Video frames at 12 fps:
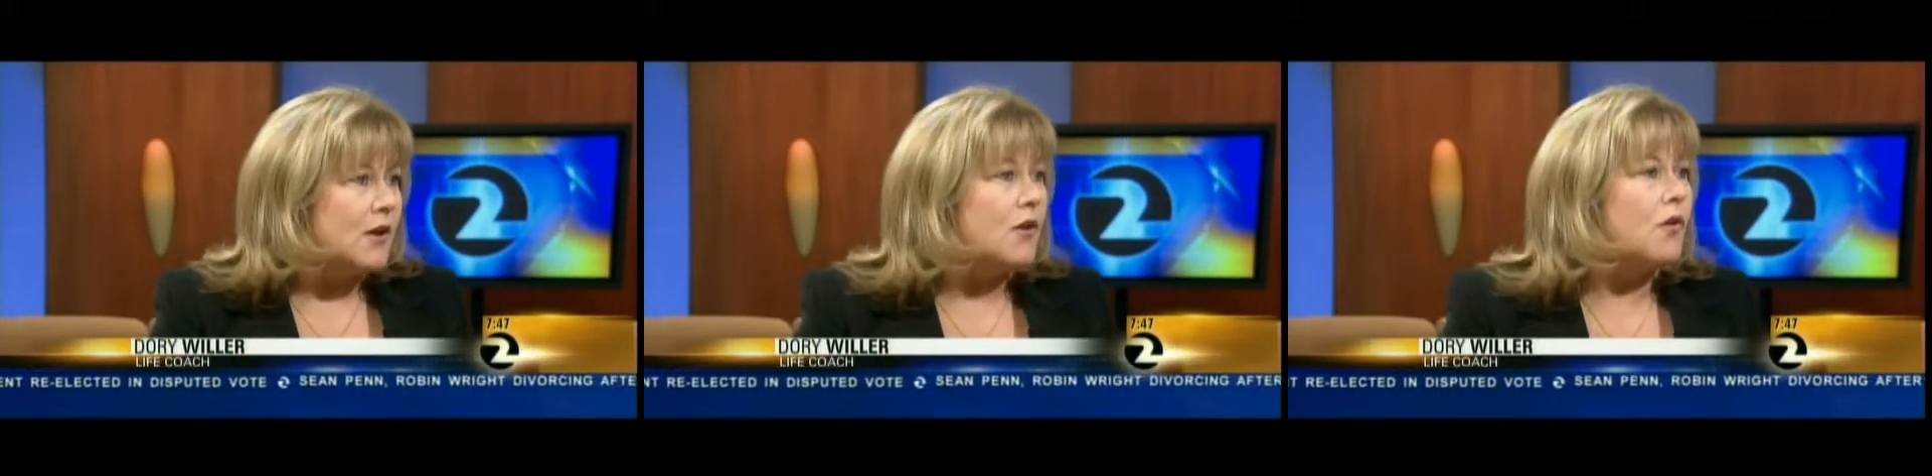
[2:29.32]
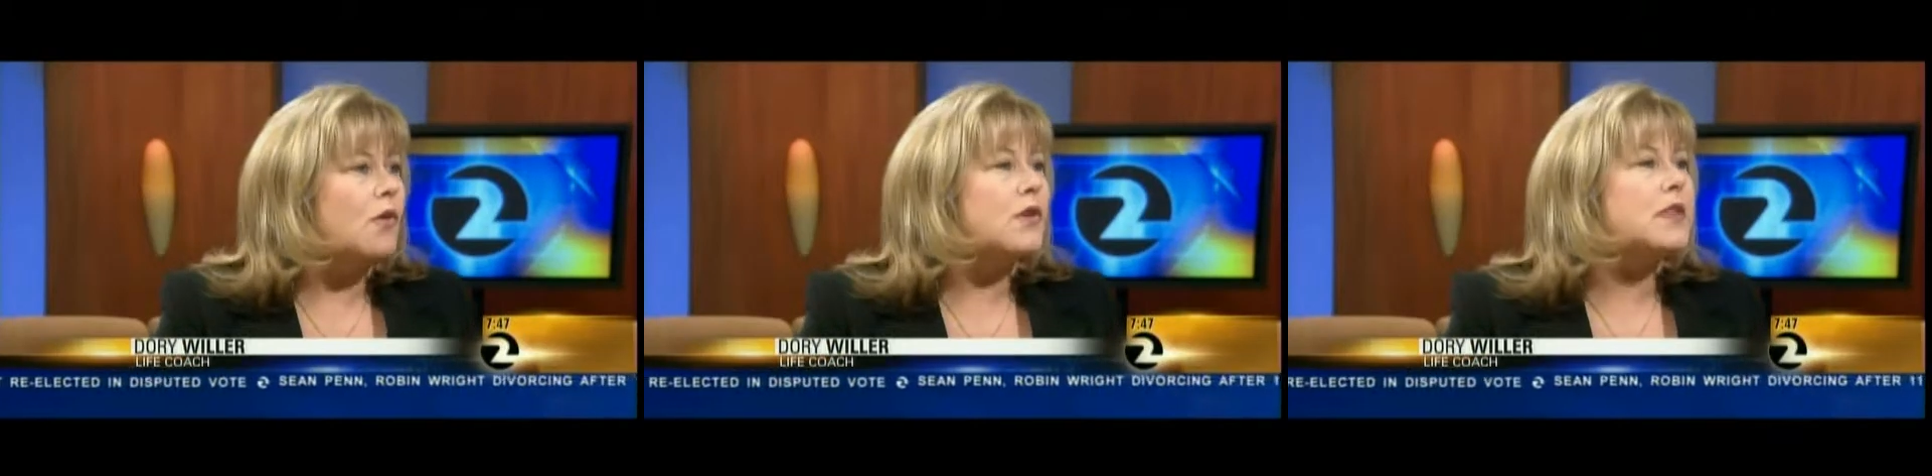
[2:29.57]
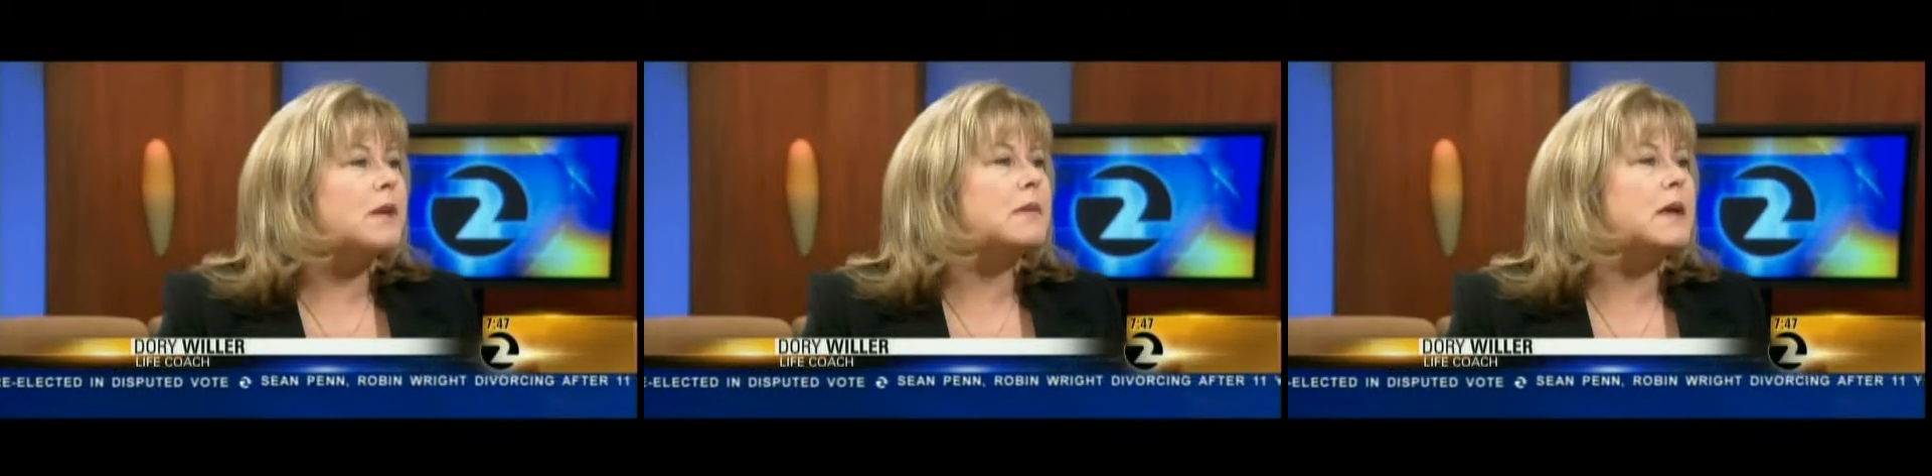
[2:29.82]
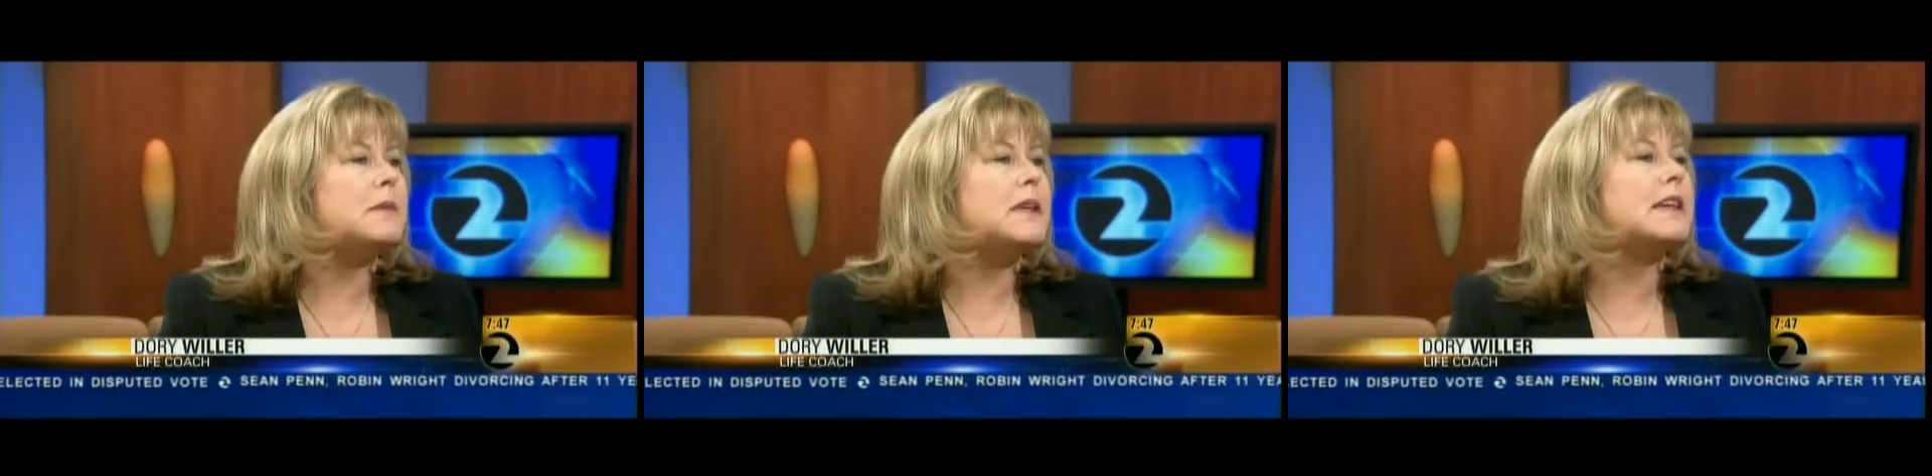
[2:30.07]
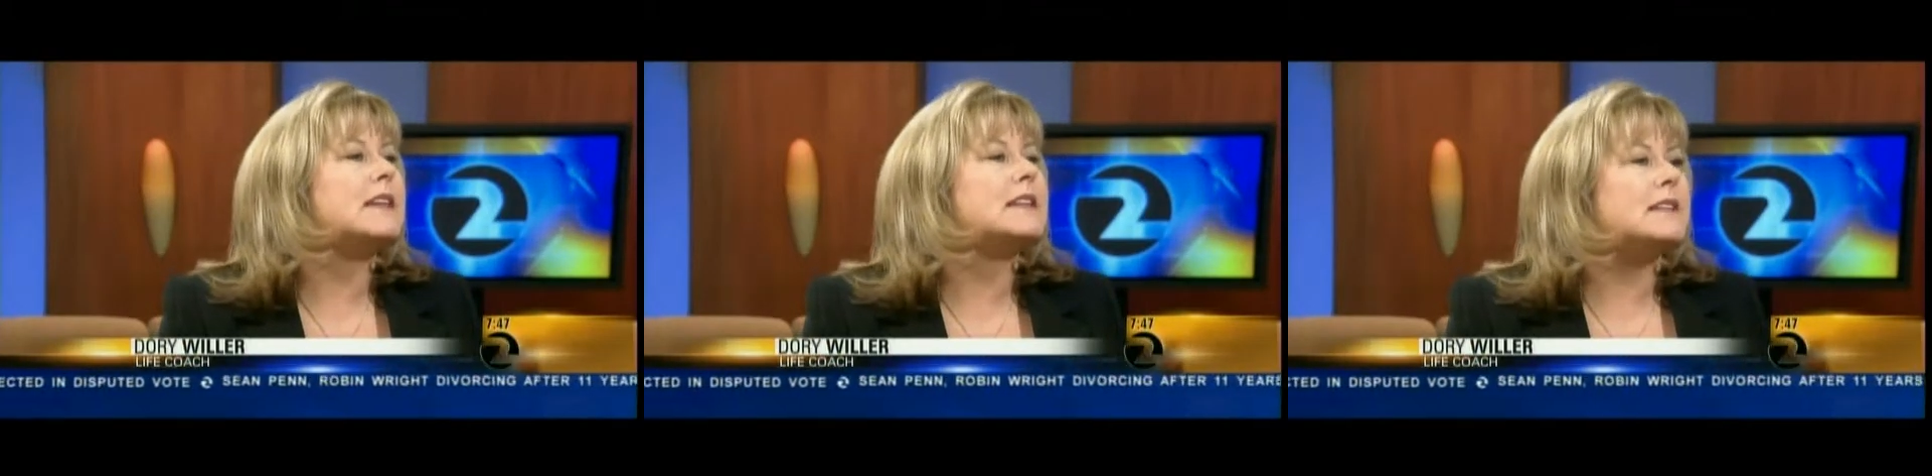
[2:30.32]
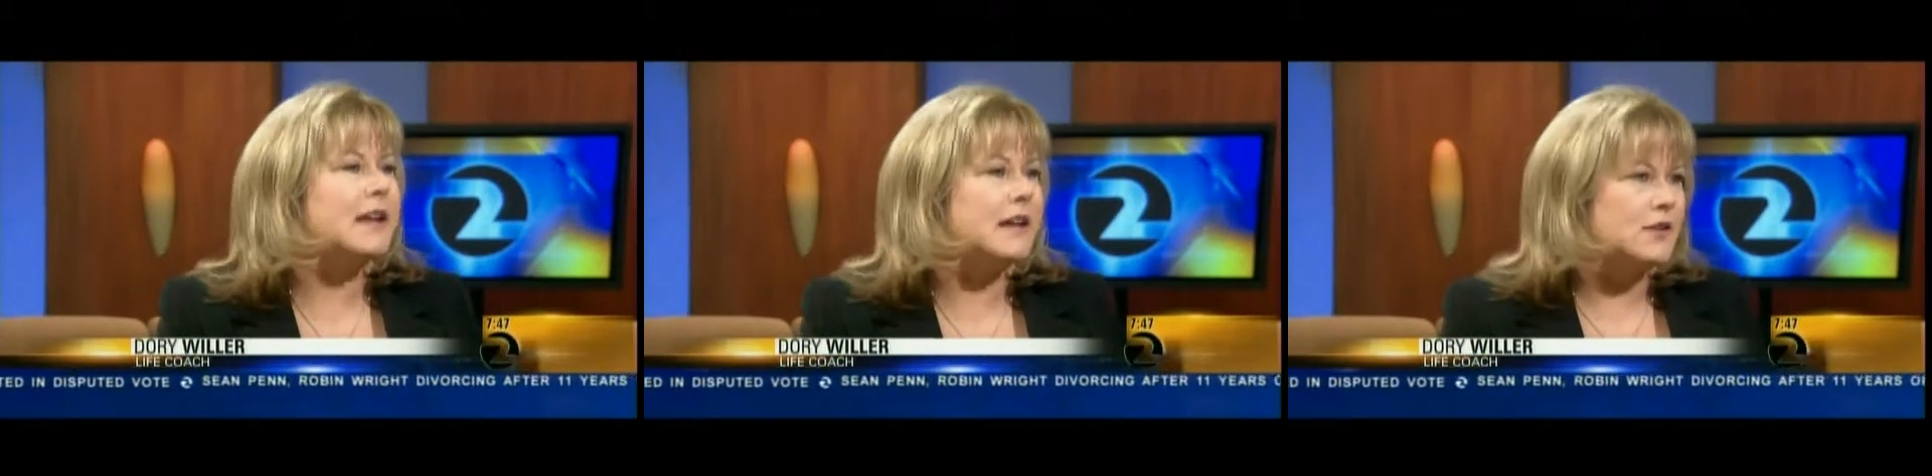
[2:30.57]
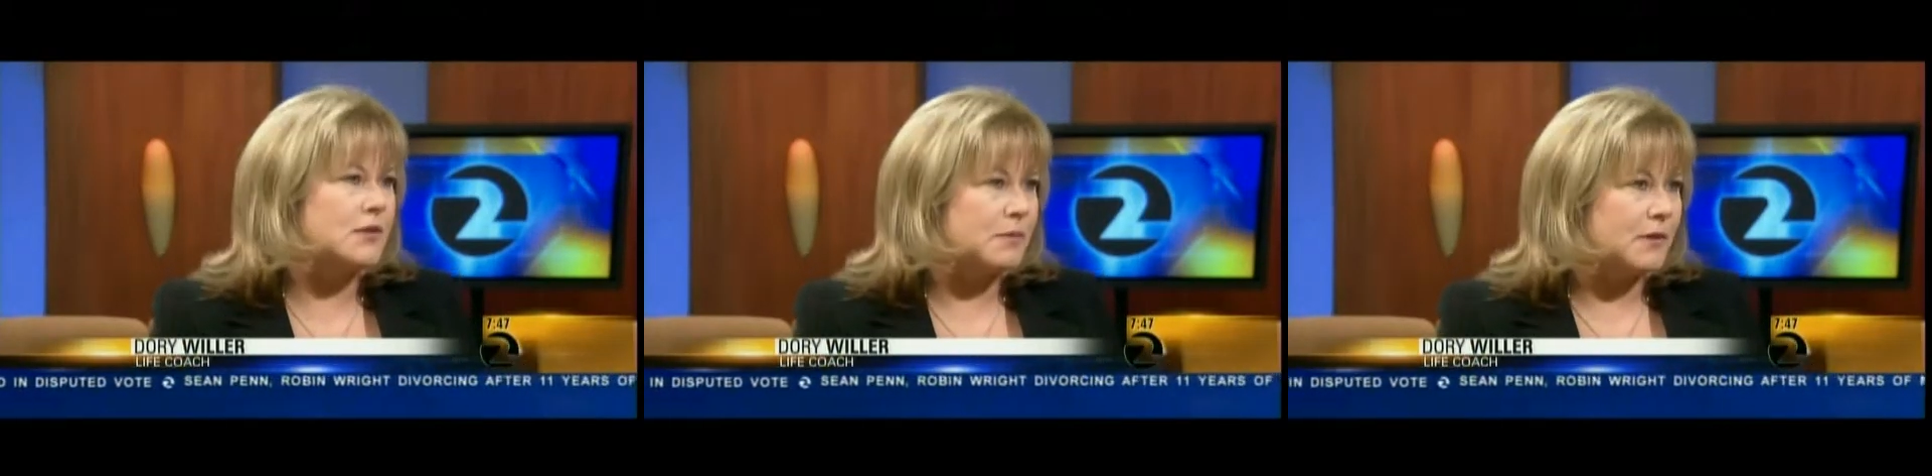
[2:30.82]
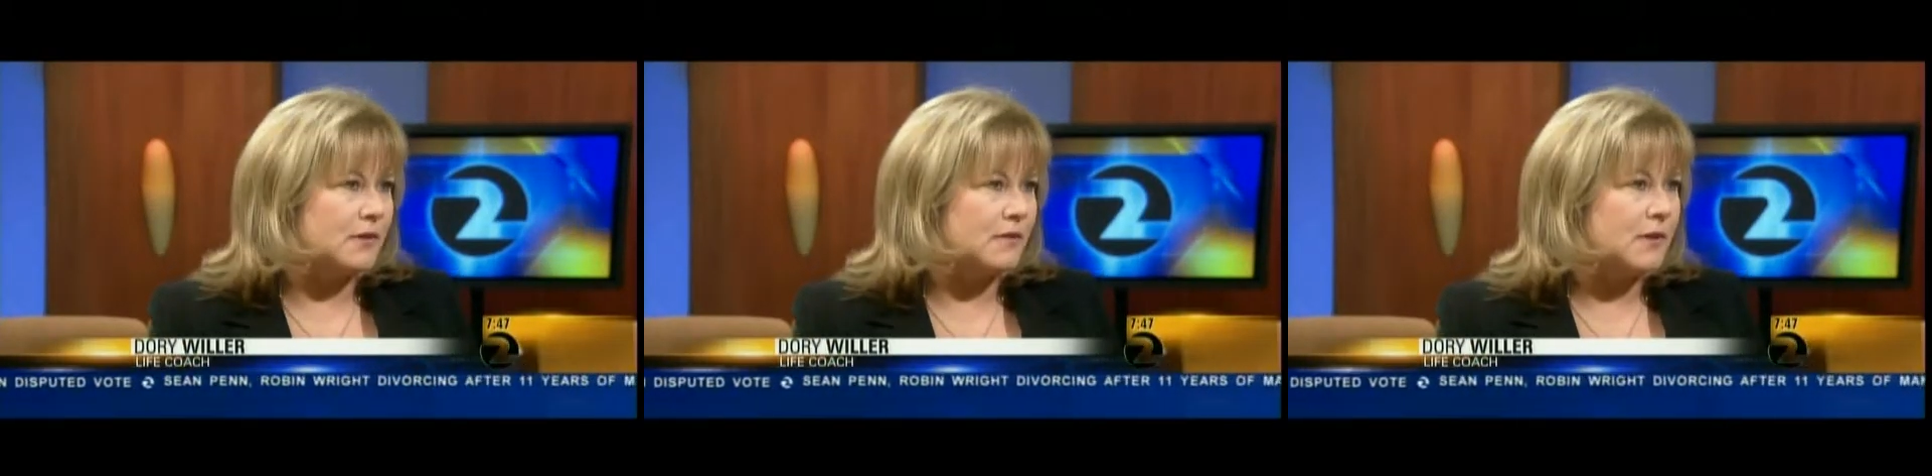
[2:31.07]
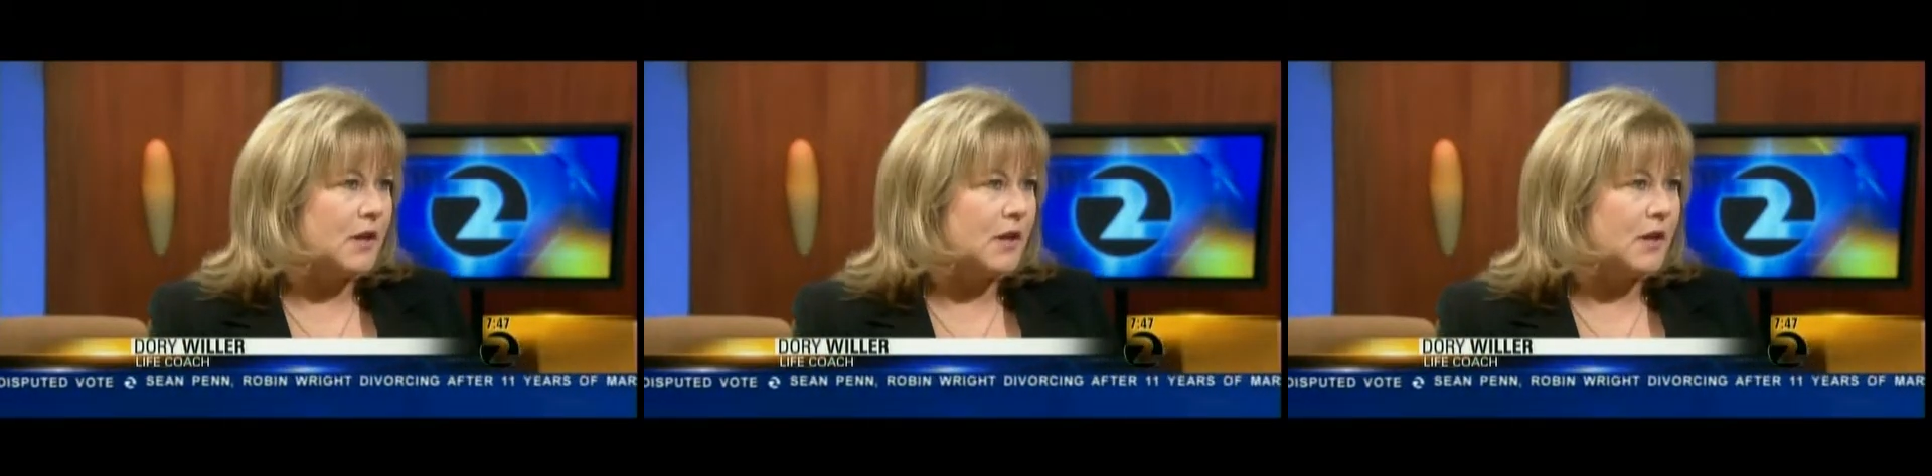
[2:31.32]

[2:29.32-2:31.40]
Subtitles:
or they may be intangible.